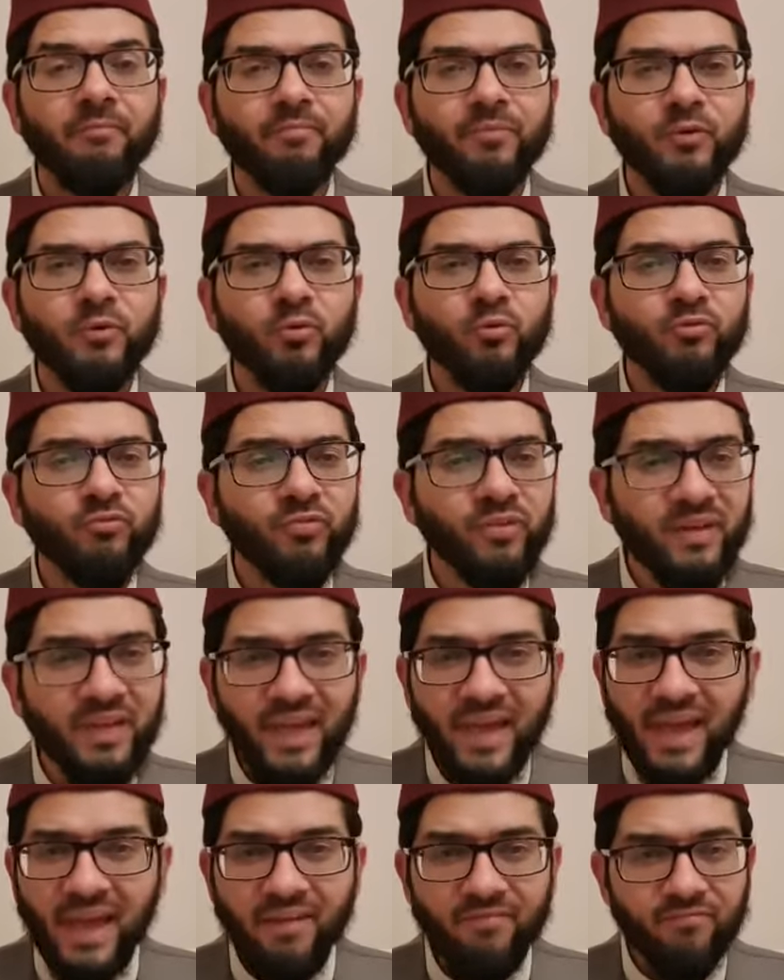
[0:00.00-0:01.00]
who
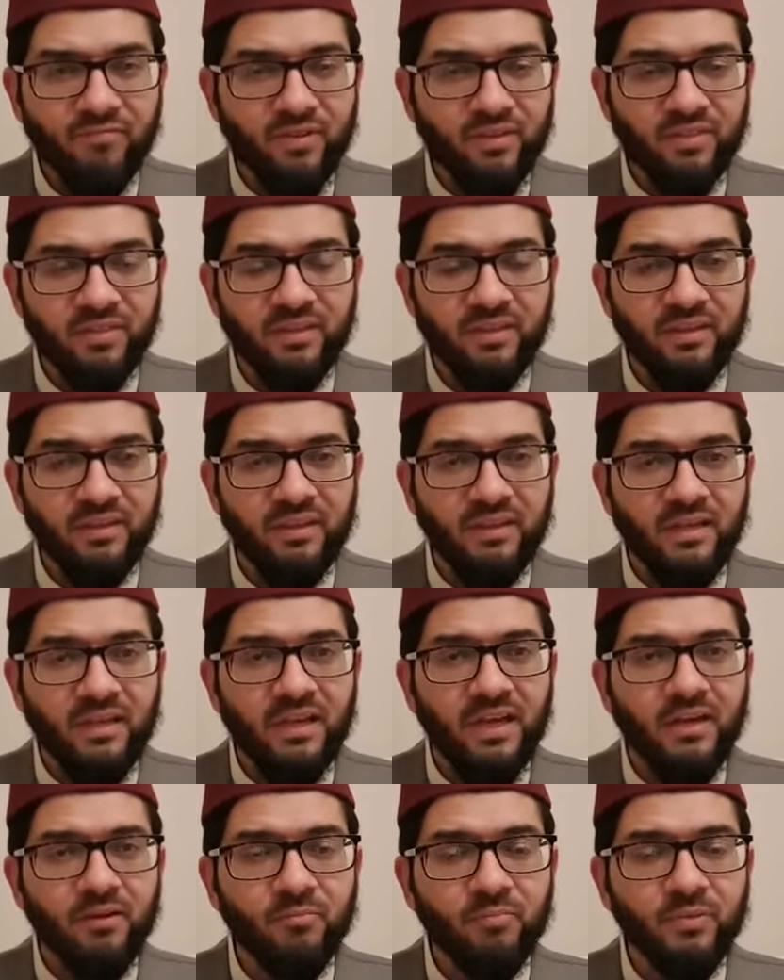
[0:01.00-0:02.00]
forget everything,
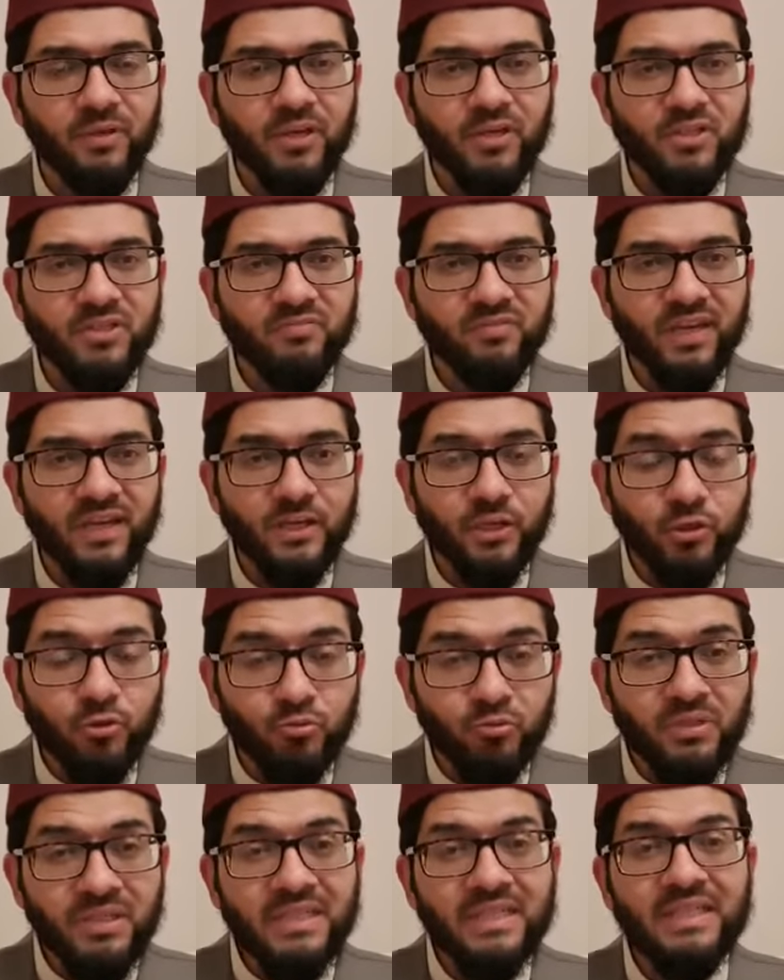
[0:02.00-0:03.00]
you know, because of their
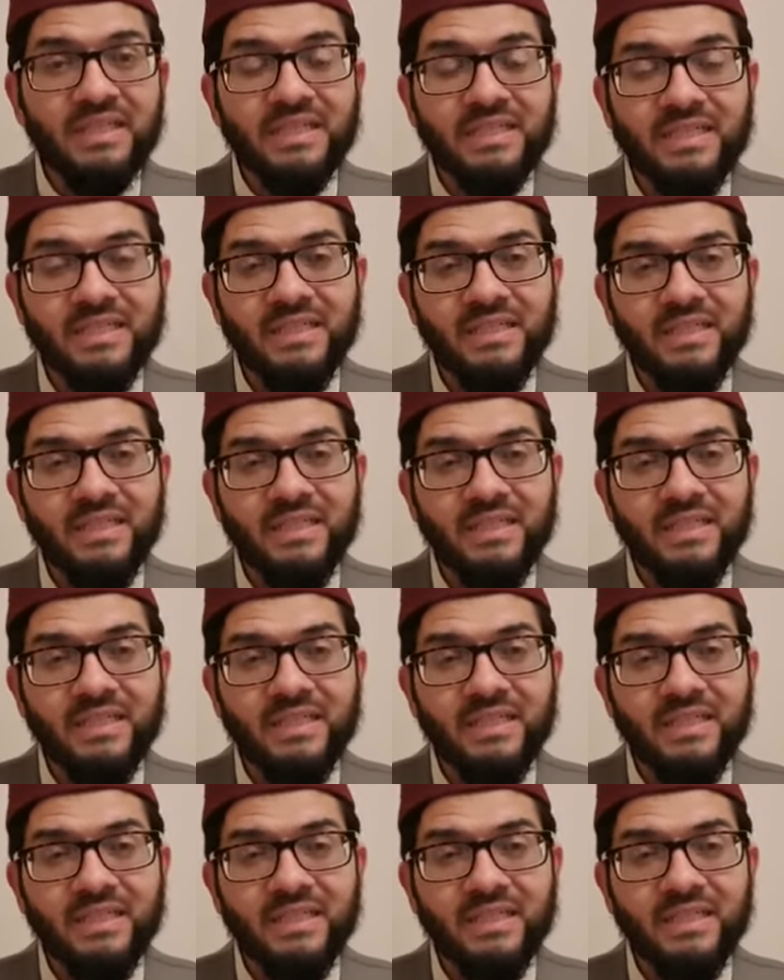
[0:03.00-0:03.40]
greed.